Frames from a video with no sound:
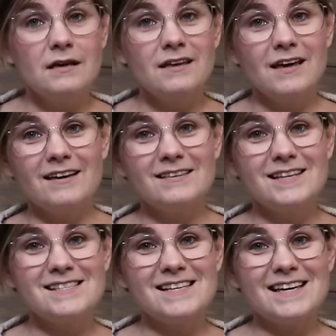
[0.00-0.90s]

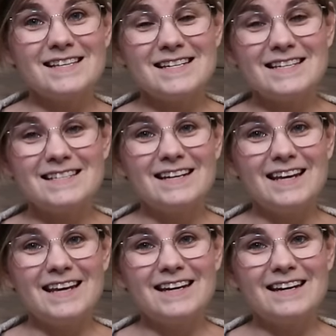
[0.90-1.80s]
This is knitted
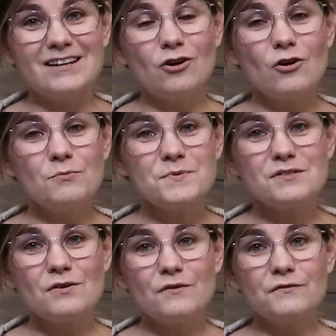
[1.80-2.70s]
in Drop
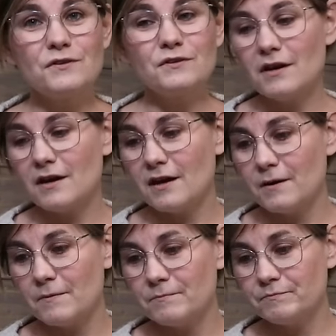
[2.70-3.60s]
Soft
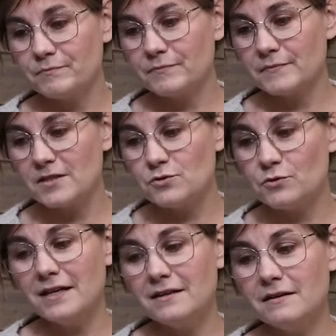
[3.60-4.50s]
Tweed,
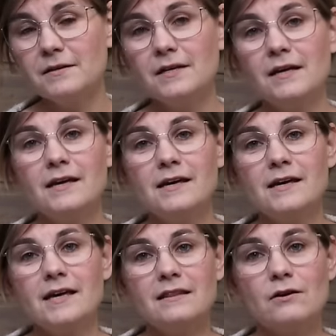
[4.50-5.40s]
in
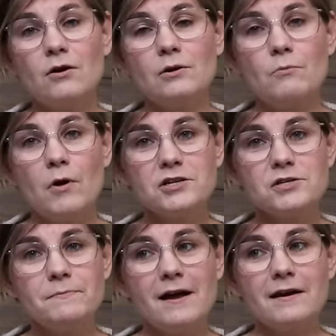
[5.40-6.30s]
the color
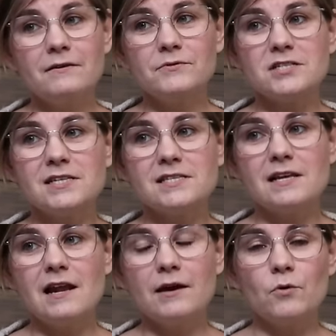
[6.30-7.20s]
Marchpane, which is the
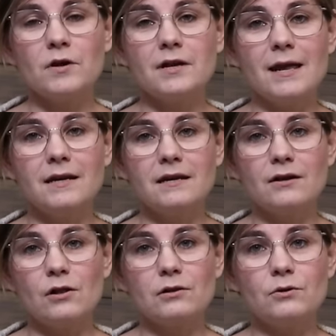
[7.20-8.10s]
light one, and the
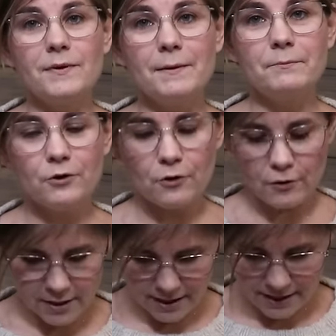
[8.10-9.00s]
color
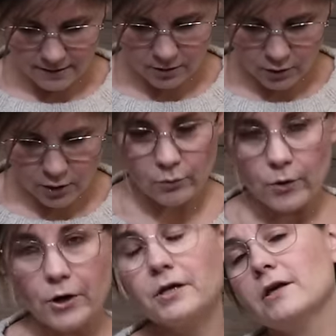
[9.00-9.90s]
Peppercorn in the color
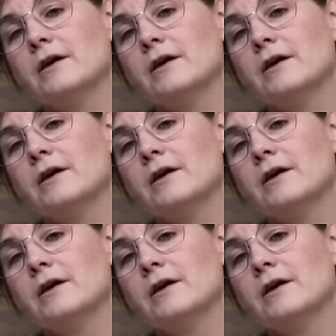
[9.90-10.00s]
work.